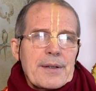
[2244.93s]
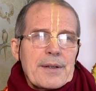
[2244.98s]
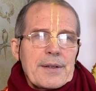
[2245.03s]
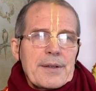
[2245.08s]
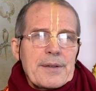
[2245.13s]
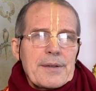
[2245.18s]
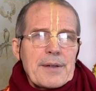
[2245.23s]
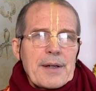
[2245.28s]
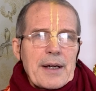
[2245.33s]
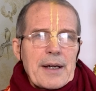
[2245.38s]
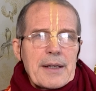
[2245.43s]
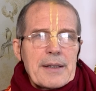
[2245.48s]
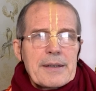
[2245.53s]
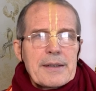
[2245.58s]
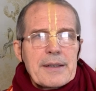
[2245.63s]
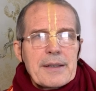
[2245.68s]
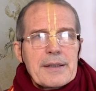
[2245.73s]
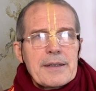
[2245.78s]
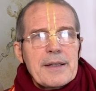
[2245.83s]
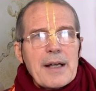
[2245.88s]
you had
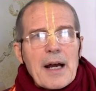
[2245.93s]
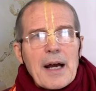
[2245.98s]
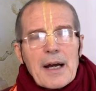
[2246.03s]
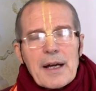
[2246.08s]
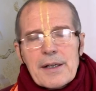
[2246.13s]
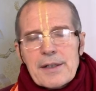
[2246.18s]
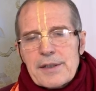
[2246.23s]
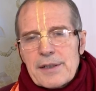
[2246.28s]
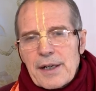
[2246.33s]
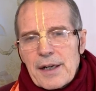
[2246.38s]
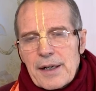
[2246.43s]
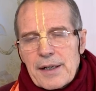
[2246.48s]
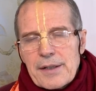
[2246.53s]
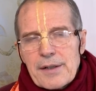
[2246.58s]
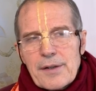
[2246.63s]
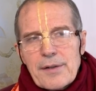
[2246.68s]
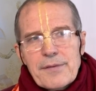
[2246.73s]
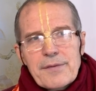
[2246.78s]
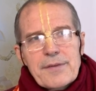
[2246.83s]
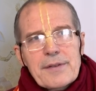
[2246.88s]
the darshan
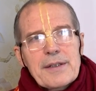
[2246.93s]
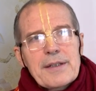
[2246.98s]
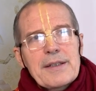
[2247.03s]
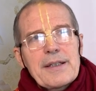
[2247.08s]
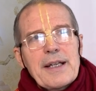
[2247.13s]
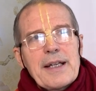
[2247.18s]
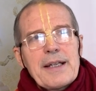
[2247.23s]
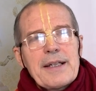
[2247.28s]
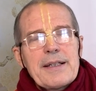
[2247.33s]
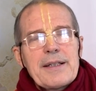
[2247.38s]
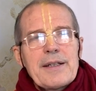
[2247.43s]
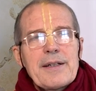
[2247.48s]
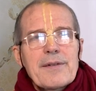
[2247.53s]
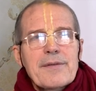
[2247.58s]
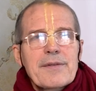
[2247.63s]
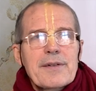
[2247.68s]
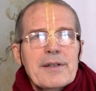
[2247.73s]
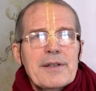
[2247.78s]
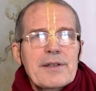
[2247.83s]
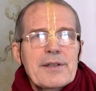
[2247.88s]
of the deity
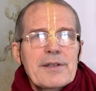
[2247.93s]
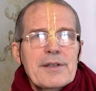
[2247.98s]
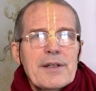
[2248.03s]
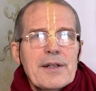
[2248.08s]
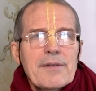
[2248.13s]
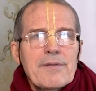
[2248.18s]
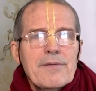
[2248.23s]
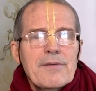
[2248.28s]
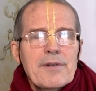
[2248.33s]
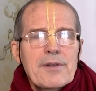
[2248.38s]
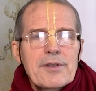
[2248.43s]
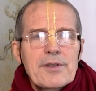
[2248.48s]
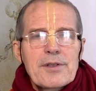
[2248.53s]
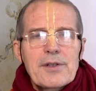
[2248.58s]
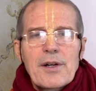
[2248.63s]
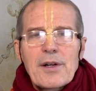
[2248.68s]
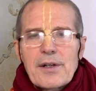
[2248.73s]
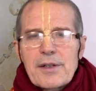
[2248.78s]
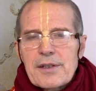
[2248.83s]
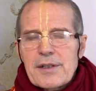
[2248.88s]
of Krishna. For a
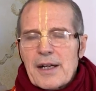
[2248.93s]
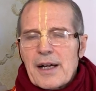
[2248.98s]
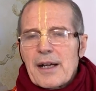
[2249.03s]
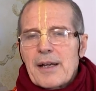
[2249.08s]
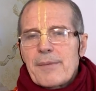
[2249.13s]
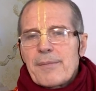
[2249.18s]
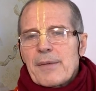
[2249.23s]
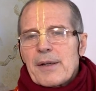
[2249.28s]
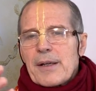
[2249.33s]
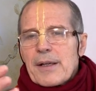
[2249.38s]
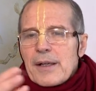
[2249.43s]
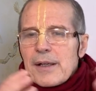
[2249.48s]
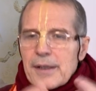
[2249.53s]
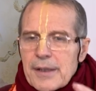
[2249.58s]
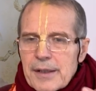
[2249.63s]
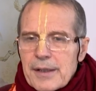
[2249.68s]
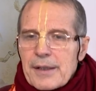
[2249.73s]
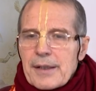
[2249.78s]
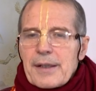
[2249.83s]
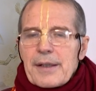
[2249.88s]
short time,
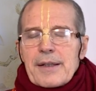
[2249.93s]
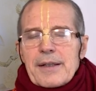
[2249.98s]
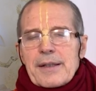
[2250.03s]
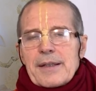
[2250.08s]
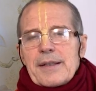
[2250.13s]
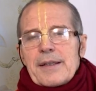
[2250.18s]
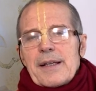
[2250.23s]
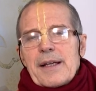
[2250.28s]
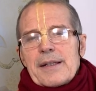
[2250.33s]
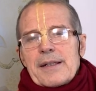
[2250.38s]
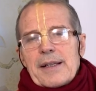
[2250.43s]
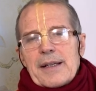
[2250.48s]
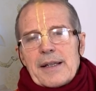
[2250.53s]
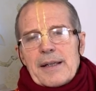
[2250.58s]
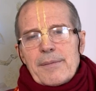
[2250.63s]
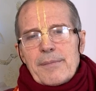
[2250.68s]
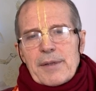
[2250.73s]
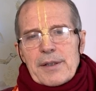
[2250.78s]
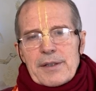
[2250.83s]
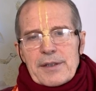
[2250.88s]
that
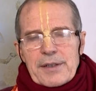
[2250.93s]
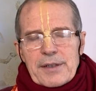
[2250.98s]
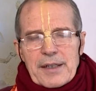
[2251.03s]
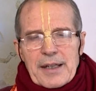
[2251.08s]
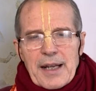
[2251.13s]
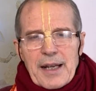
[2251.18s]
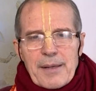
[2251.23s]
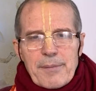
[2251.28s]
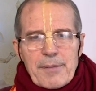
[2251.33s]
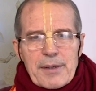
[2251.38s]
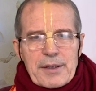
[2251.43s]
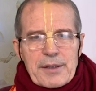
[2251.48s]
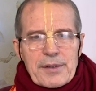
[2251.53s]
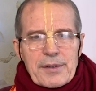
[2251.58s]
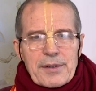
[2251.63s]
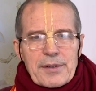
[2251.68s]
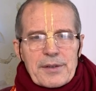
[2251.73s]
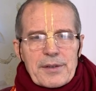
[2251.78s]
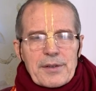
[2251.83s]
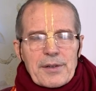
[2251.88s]
image came
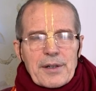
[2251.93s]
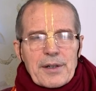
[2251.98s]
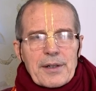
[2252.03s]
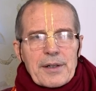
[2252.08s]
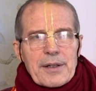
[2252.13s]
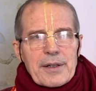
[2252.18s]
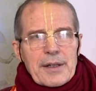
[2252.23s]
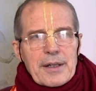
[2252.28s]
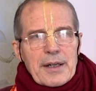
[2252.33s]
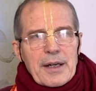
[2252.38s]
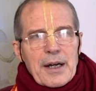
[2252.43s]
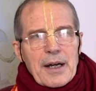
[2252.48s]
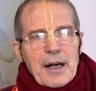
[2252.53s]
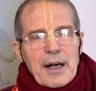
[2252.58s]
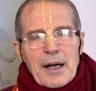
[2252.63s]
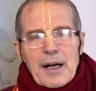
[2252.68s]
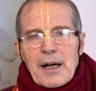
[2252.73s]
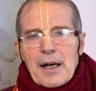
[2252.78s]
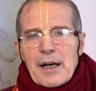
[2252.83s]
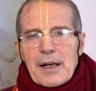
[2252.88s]
into your
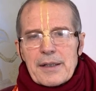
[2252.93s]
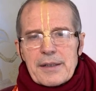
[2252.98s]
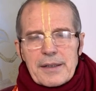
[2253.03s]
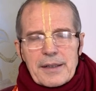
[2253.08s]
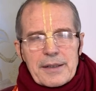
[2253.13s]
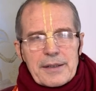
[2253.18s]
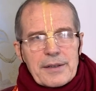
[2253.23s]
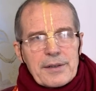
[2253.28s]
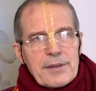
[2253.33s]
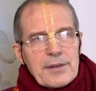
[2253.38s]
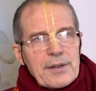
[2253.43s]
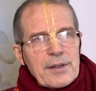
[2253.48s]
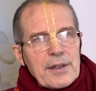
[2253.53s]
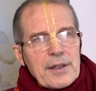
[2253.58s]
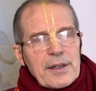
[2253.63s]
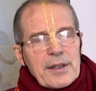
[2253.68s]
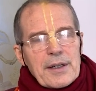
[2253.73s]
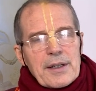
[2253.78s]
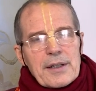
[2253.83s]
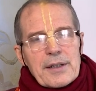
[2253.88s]
heart and you
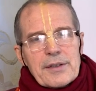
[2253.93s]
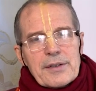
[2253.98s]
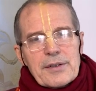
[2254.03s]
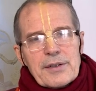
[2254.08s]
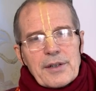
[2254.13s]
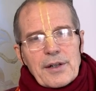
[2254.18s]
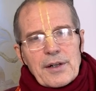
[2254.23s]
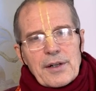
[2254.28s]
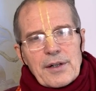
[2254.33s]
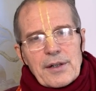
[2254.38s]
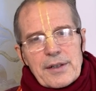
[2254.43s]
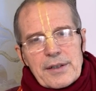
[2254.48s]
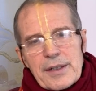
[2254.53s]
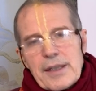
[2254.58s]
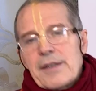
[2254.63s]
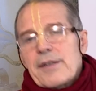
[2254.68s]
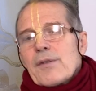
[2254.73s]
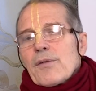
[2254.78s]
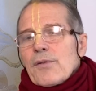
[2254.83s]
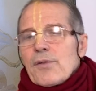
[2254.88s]
saw, and
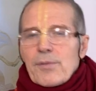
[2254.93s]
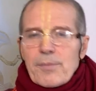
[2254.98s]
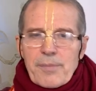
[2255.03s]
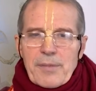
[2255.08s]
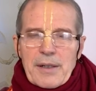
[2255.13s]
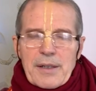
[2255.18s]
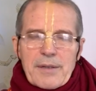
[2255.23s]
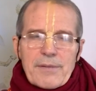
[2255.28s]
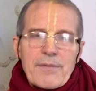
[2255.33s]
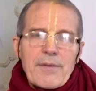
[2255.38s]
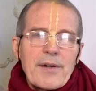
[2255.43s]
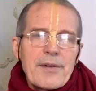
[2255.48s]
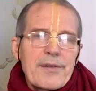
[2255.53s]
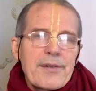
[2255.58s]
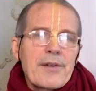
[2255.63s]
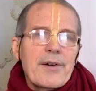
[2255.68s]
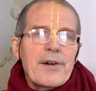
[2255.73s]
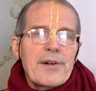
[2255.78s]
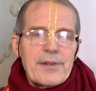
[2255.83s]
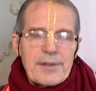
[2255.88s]
then it was
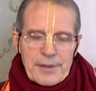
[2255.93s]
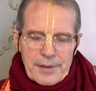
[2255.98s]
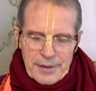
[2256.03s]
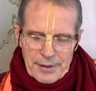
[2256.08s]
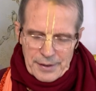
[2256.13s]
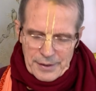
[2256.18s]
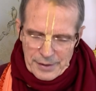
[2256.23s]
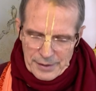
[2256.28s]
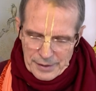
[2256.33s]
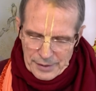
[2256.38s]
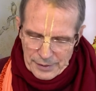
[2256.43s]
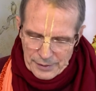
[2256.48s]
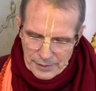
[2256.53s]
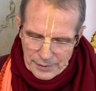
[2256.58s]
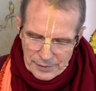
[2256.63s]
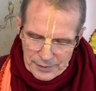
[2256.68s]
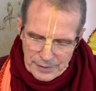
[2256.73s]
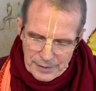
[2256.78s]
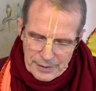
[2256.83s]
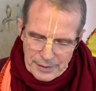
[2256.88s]
gone
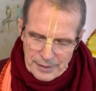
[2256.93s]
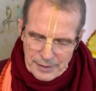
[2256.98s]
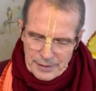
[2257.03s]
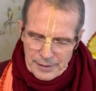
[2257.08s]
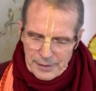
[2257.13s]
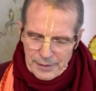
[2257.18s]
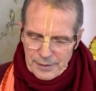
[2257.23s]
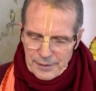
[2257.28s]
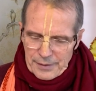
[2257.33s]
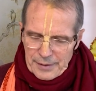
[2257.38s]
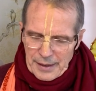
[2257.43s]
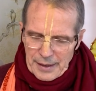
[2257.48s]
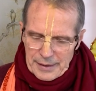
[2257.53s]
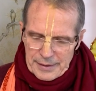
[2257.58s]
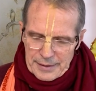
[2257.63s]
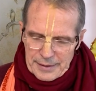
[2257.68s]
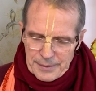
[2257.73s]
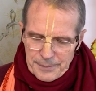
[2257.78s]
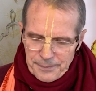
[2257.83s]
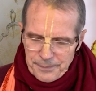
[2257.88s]

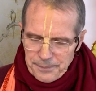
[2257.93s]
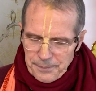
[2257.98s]
already,